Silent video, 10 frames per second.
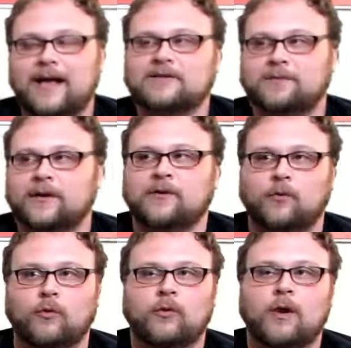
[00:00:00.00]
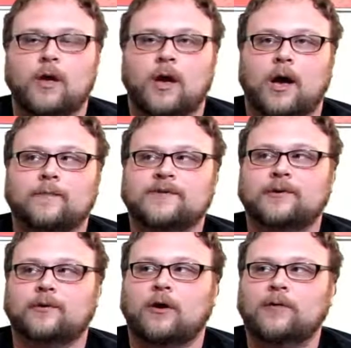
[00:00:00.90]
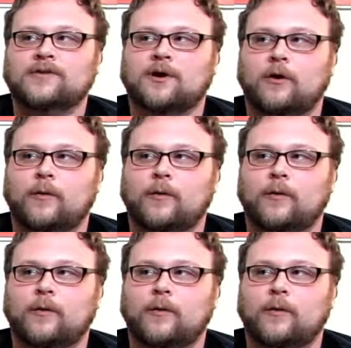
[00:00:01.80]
That's pretty cool. So you'll almost